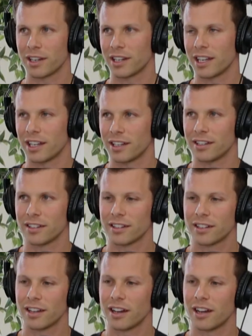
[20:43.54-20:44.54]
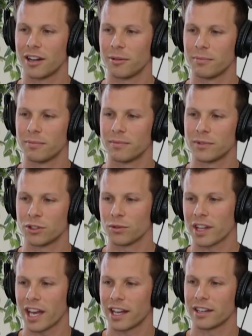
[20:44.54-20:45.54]
and do
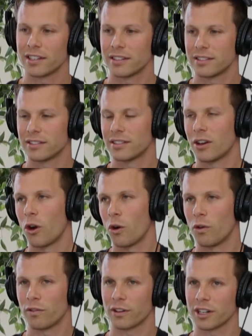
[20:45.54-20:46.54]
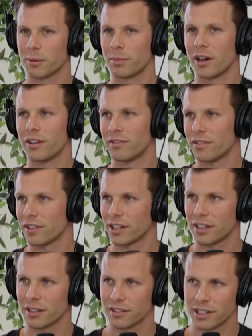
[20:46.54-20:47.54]
that over and above
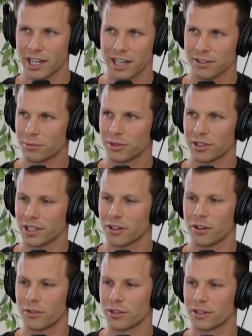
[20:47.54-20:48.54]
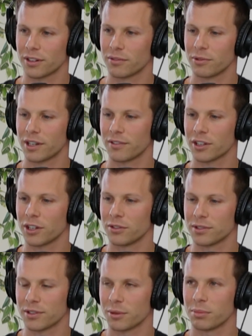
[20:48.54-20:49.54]
the National Building Code or whatever
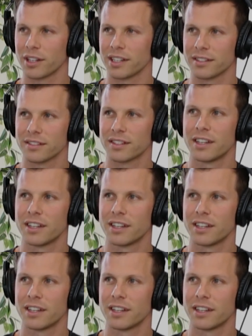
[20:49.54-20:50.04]
codes are in place?